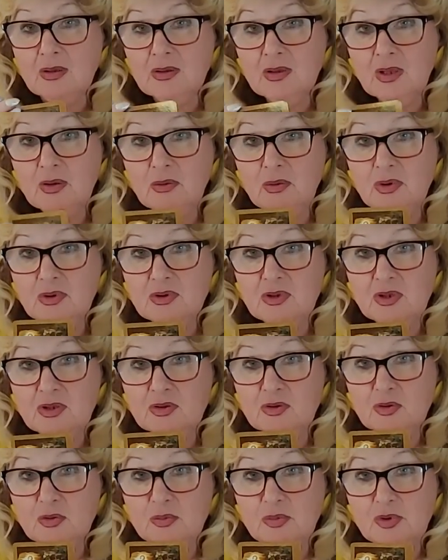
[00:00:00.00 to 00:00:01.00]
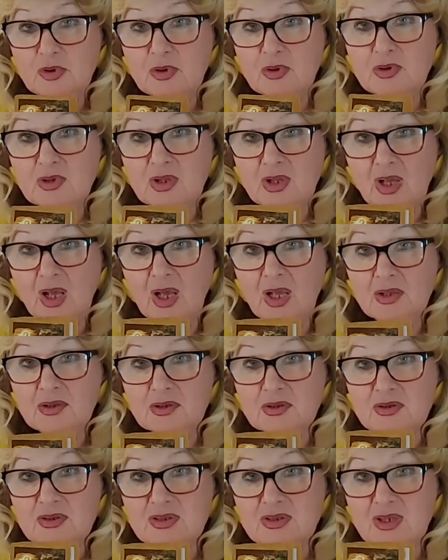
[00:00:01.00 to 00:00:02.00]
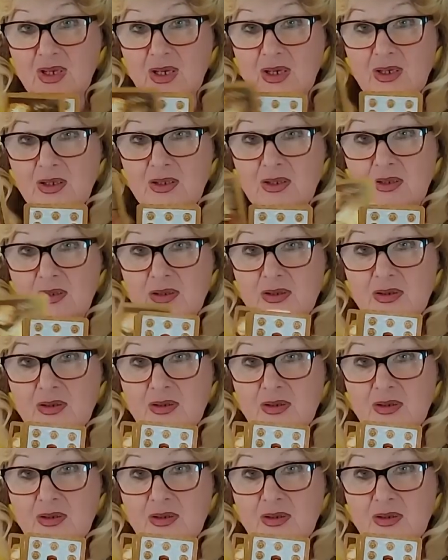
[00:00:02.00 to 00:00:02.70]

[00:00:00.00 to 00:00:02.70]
They wanted to be on the other side,